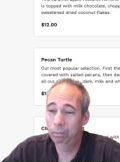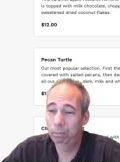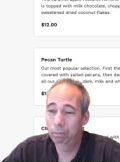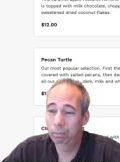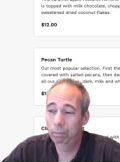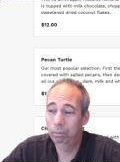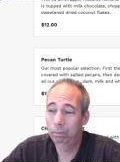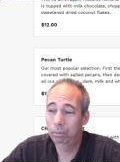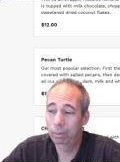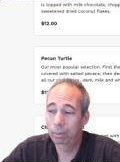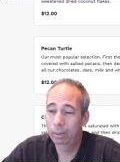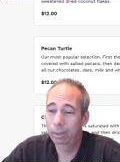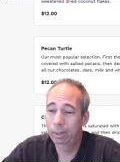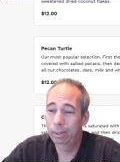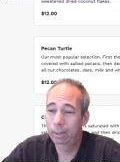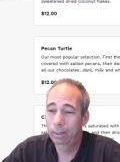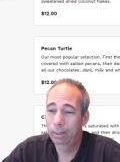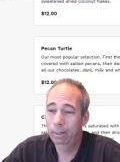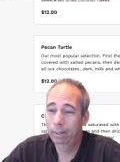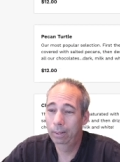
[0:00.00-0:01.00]
Oh
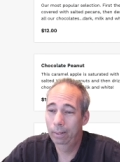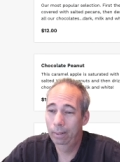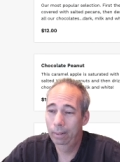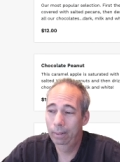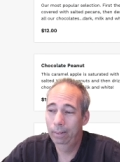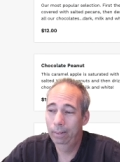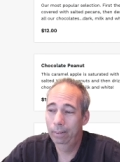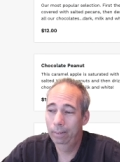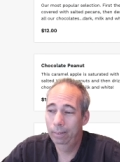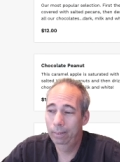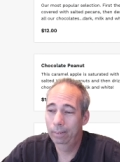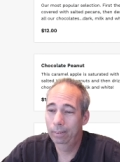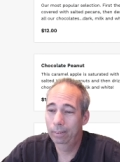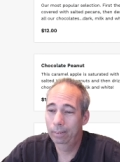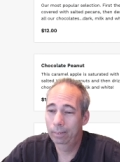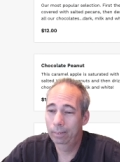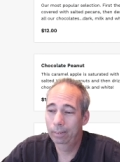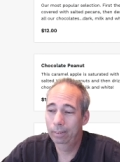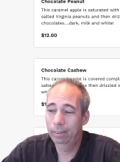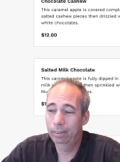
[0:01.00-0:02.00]
yeah.
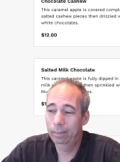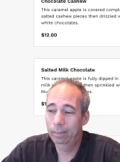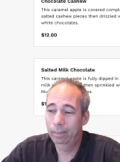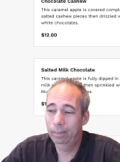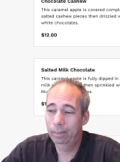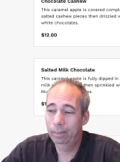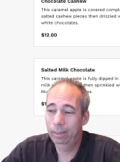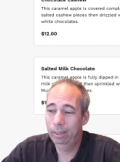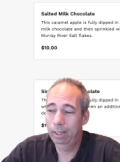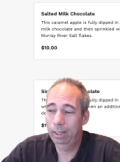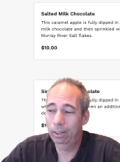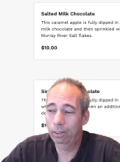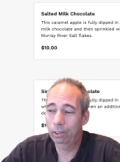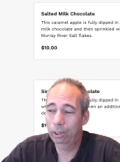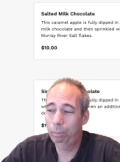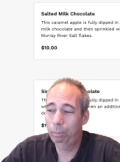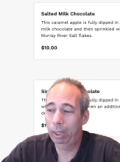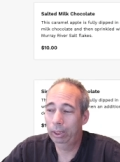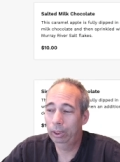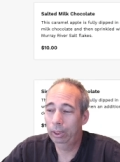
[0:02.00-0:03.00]
You know,
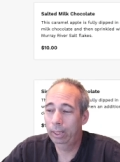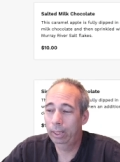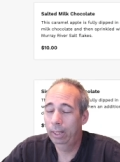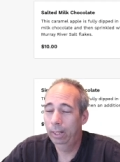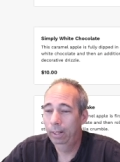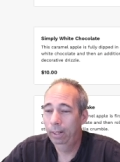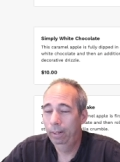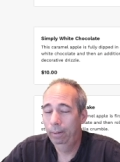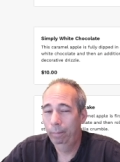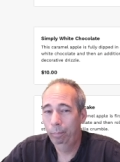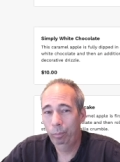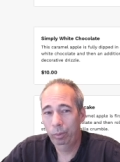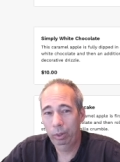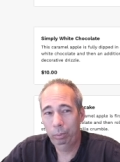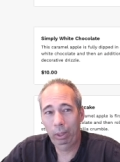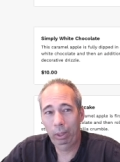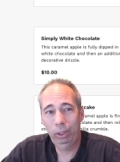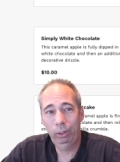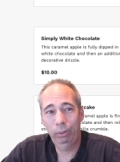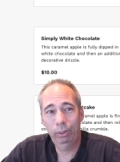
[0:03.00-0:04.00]
especially yeah.
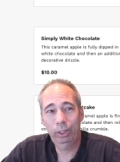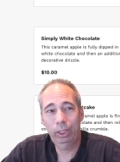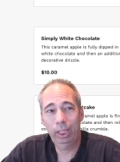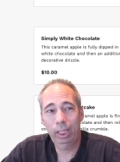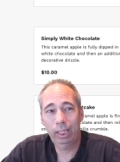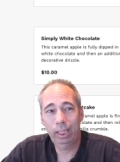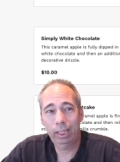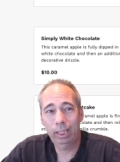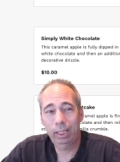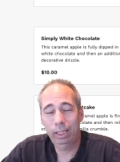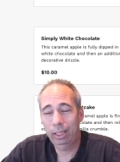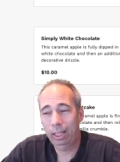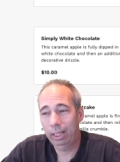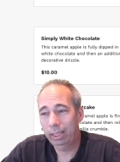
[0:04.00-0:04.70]
especially when you're sitting at the, at the